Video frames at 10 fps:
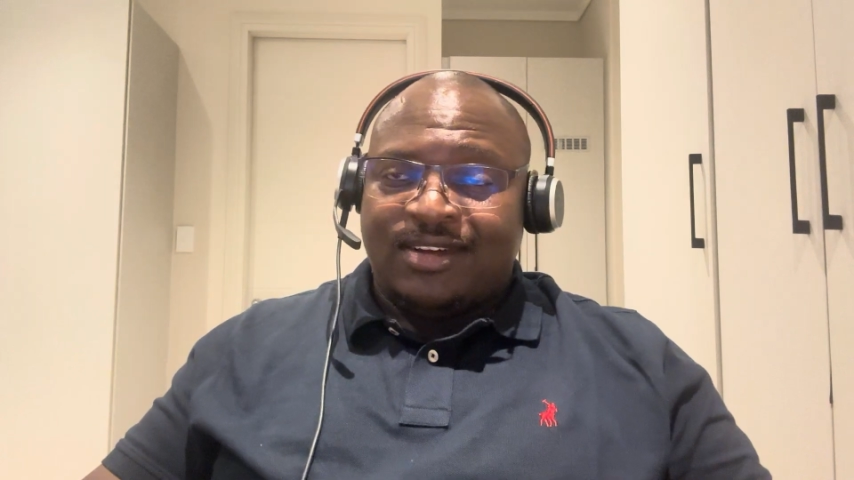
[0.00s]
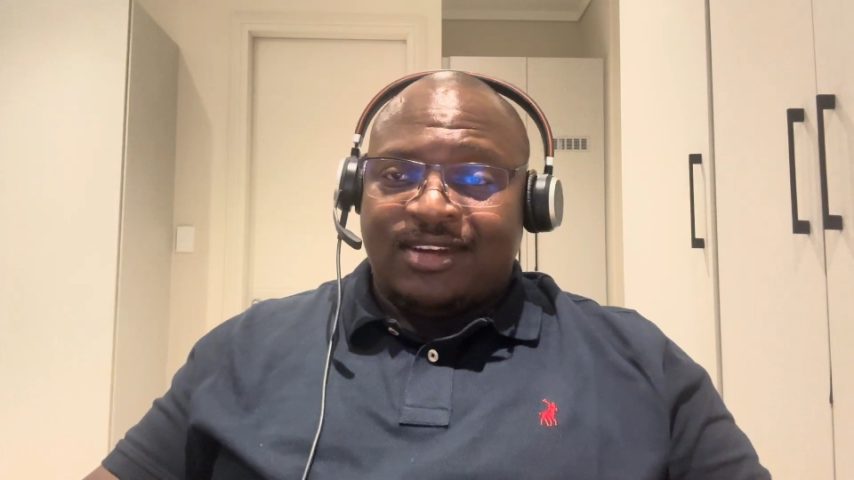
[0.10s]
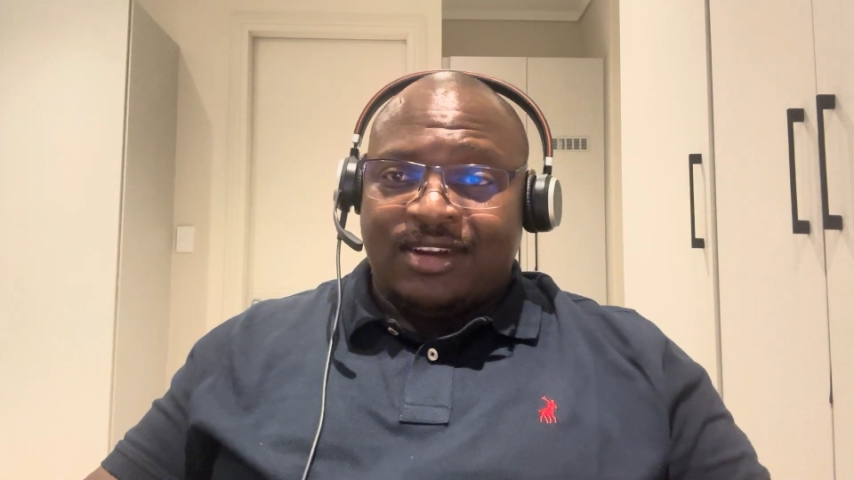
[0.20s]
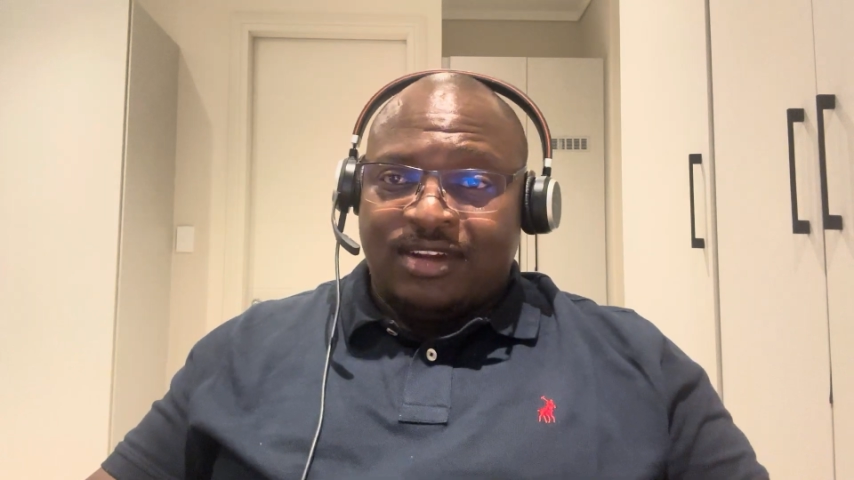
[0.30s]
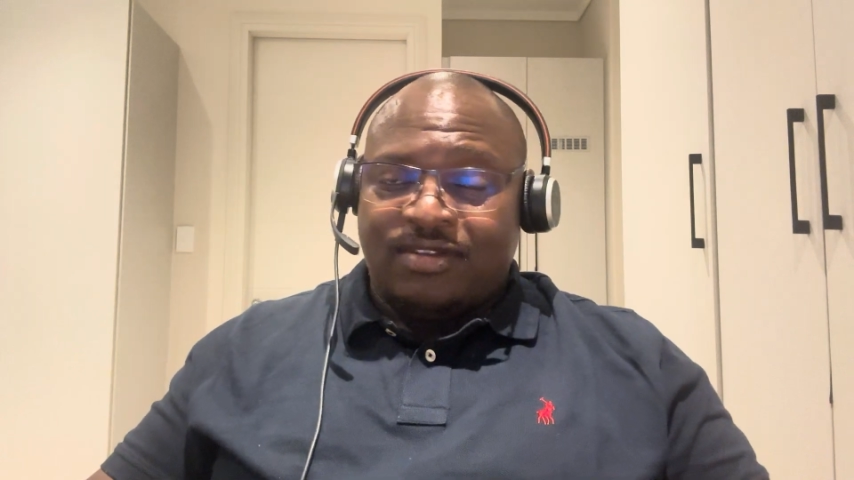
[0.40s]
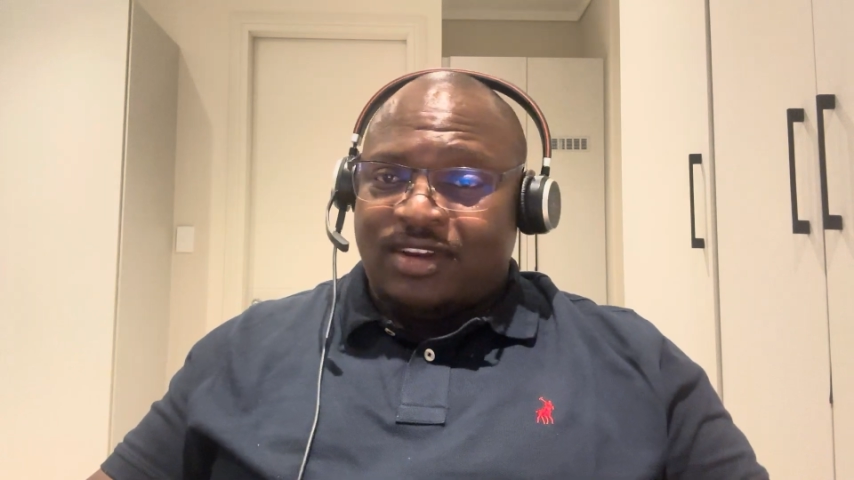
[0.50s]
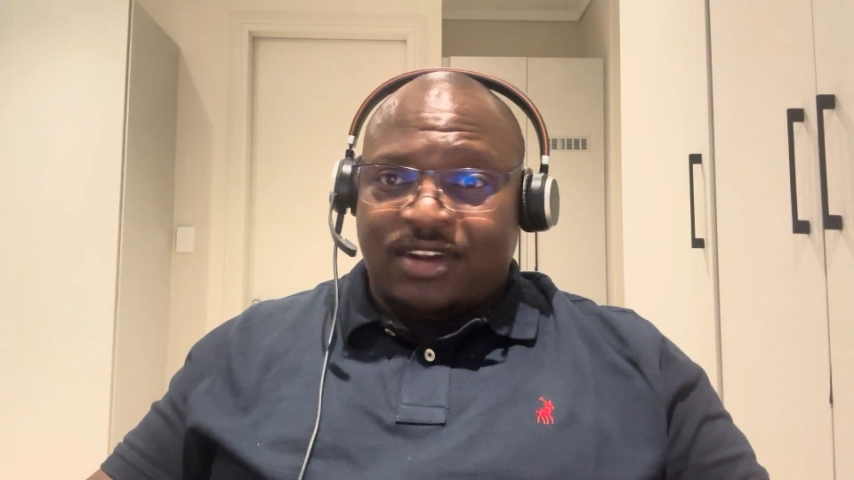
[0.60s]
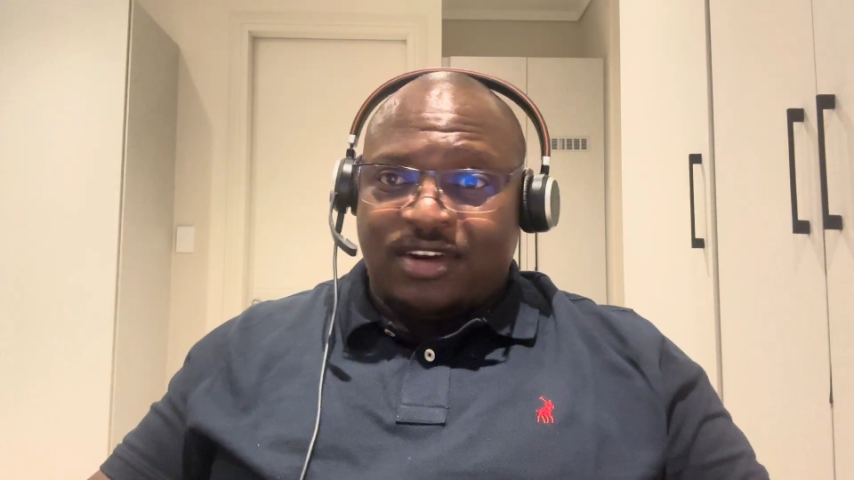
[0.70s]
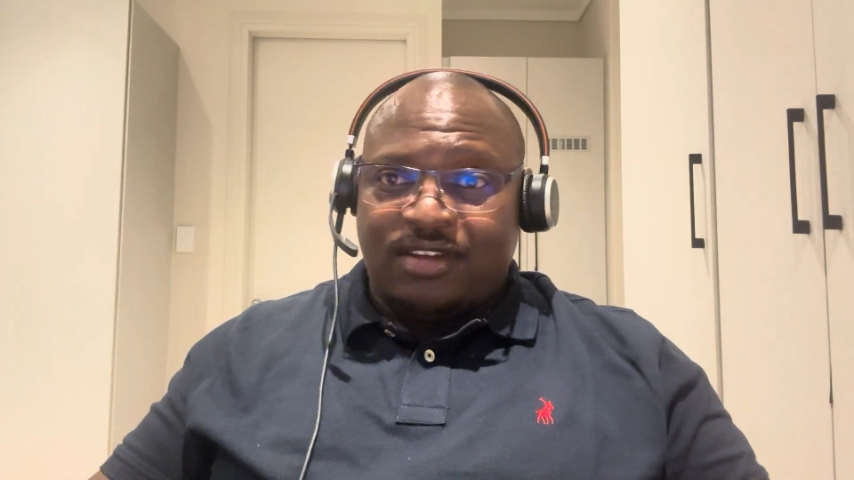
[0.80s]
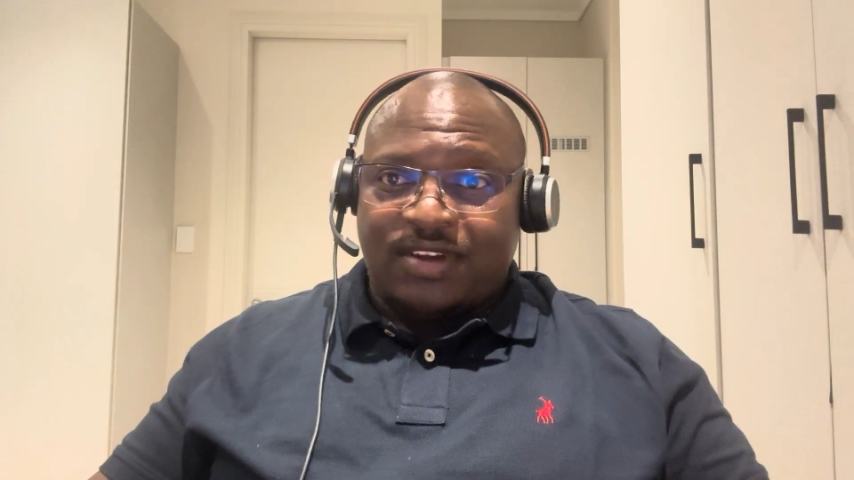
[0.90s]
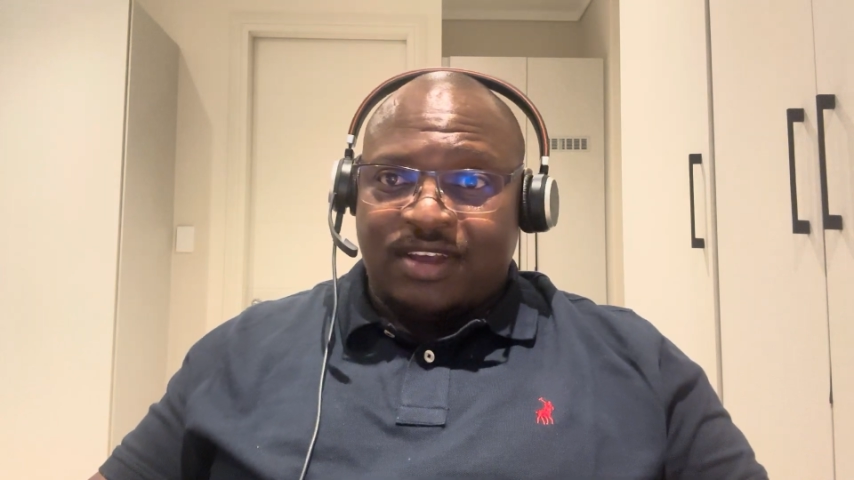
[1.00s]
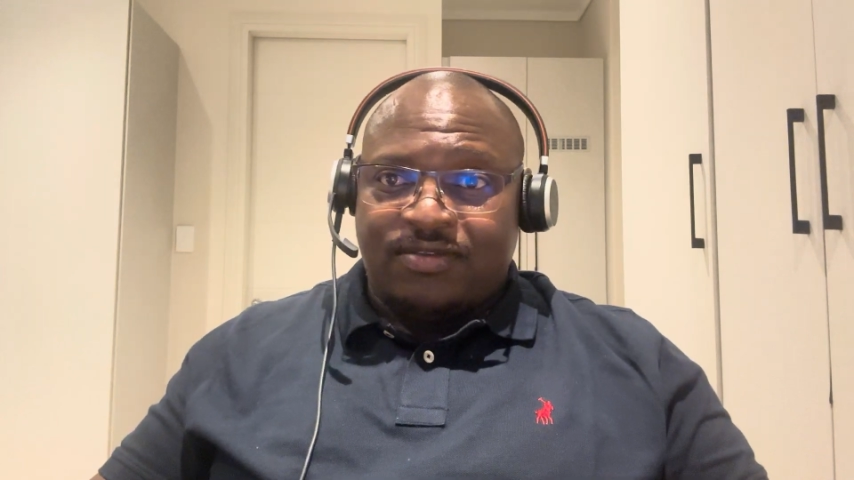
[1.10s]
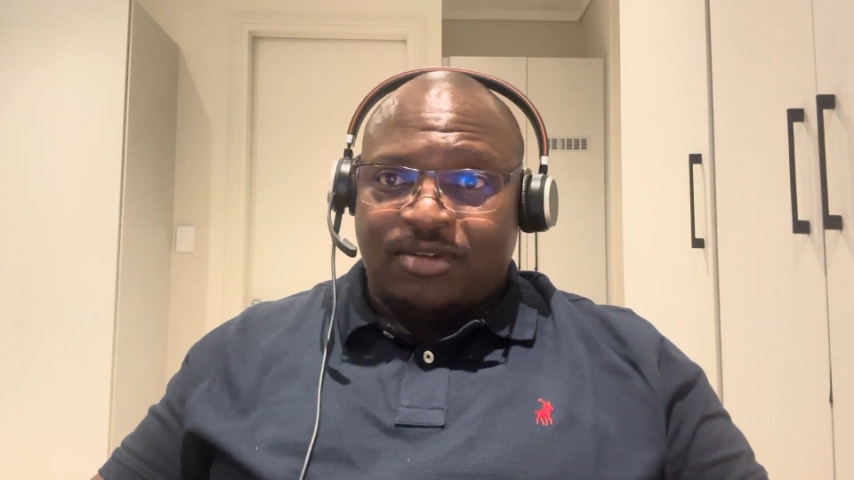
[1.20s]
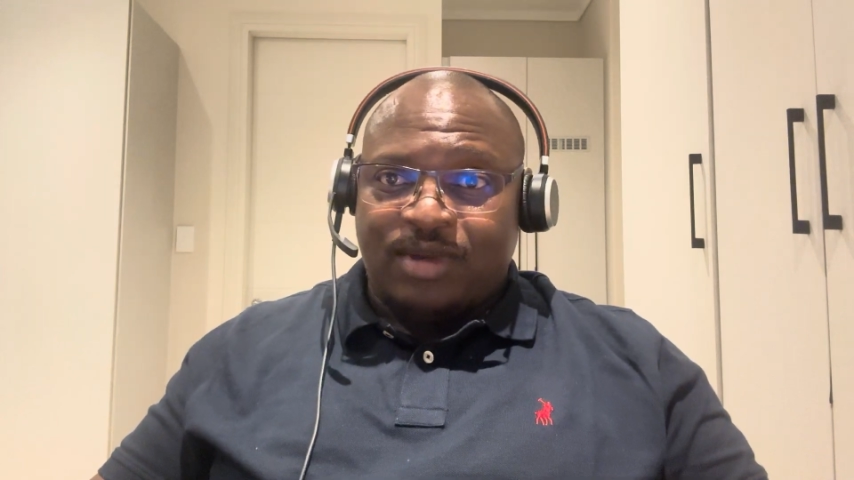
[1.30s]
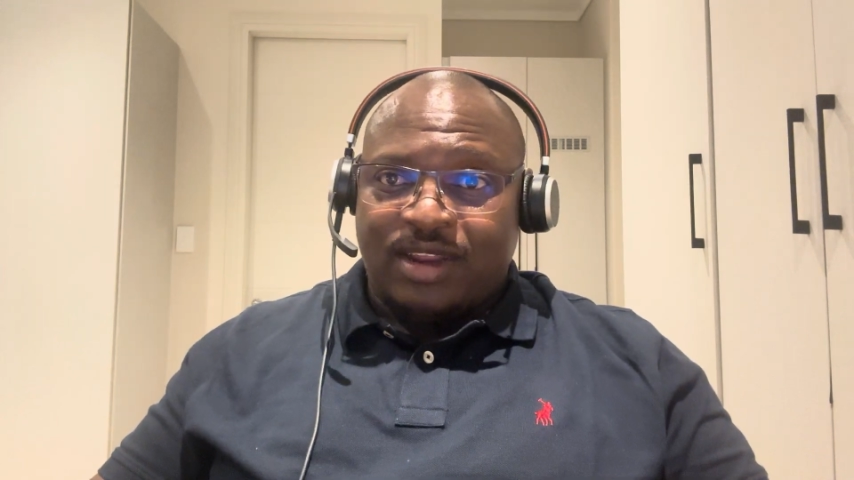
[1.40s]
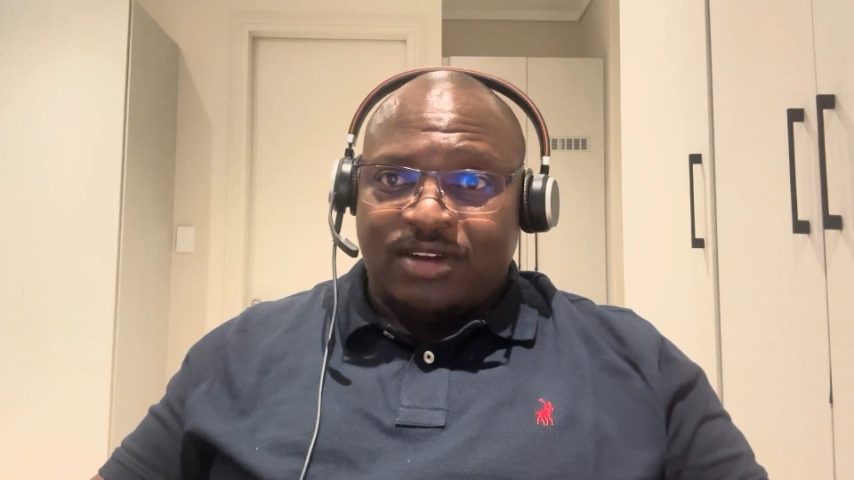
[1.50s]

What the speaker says: didn't even have formal